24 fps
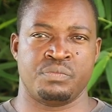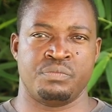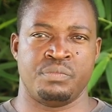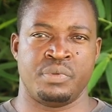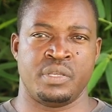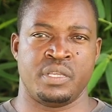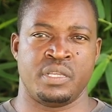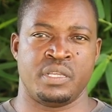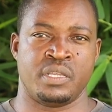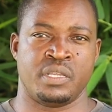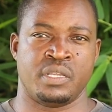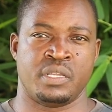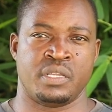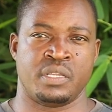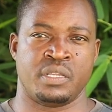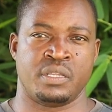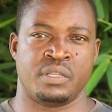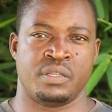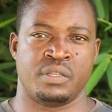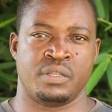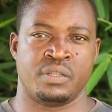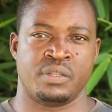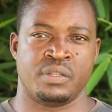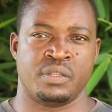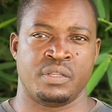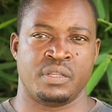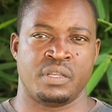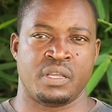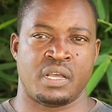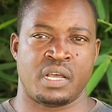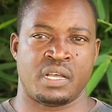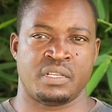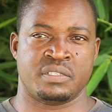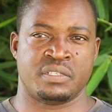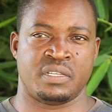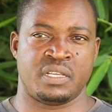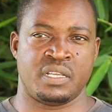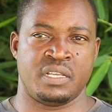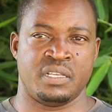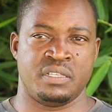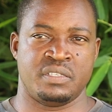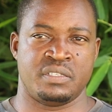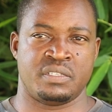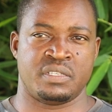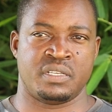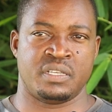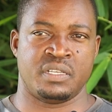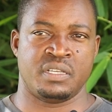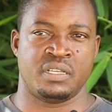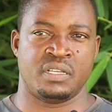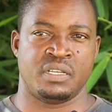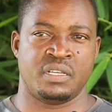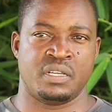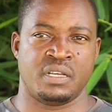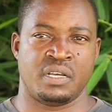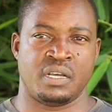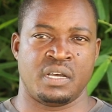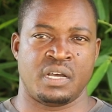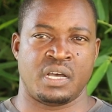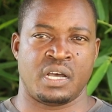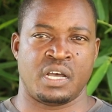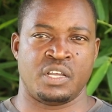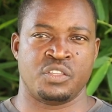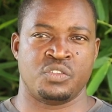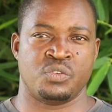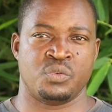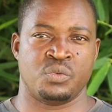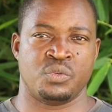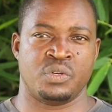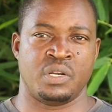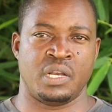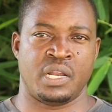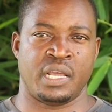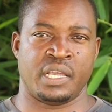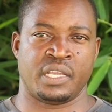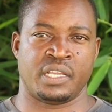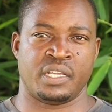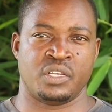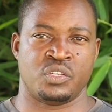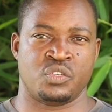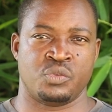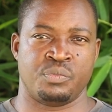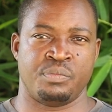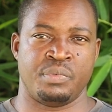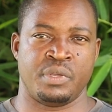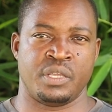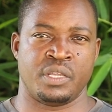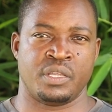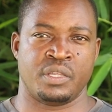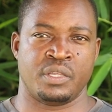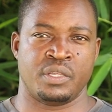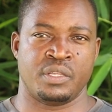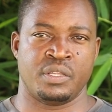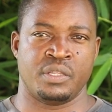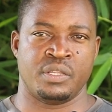be as easy as you'd like it to be.